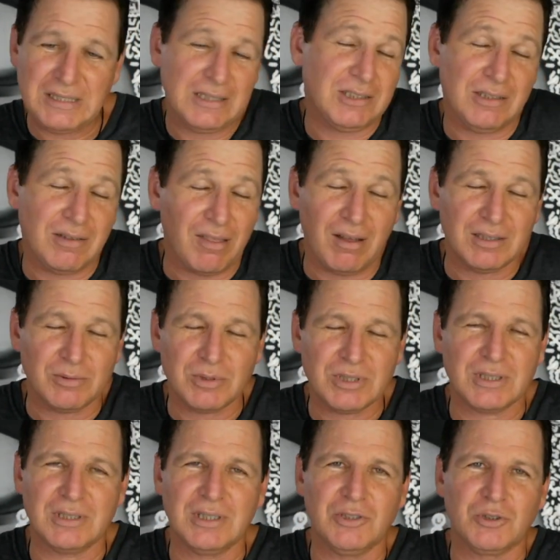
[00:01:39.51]
She thought it was
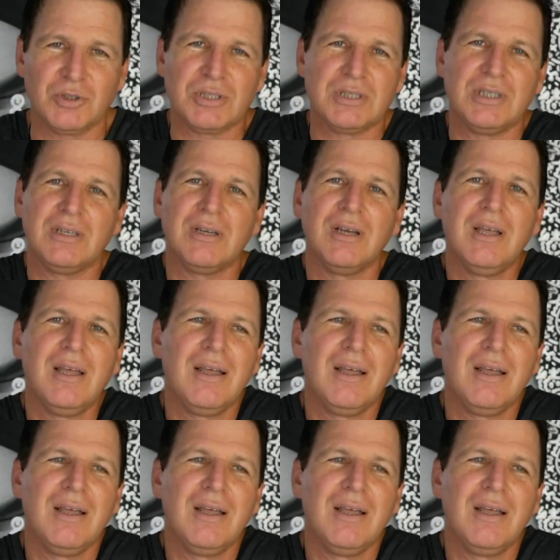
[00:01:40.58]
an interesting